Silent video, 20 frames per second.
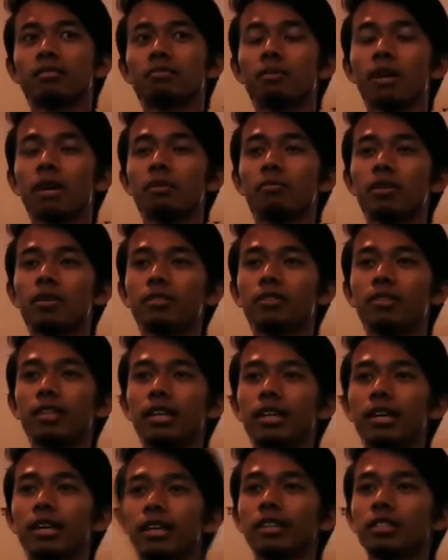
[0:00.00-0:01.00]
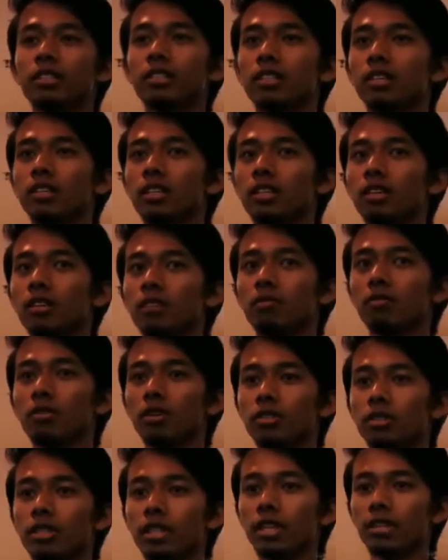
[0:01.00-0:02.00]
My birthday is
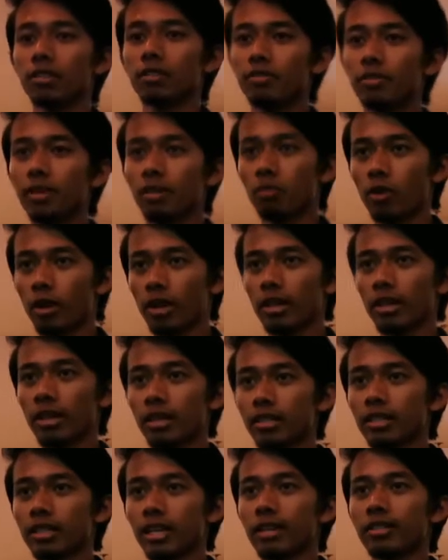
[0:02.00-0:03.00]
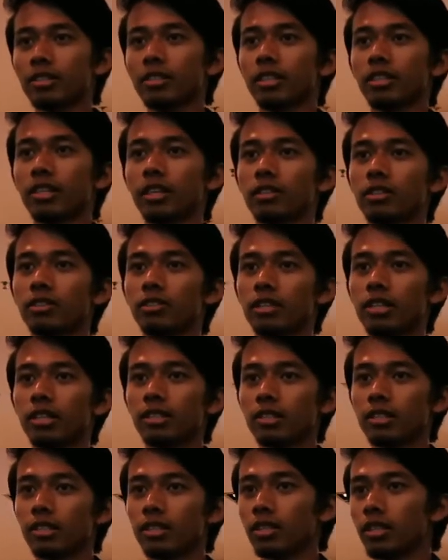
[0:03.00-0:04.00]
14 February
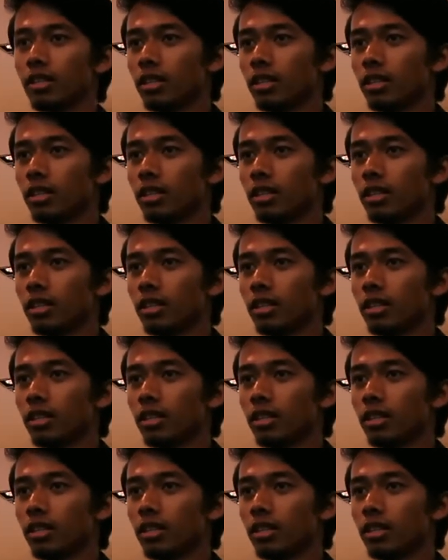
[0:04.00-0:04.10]
1996.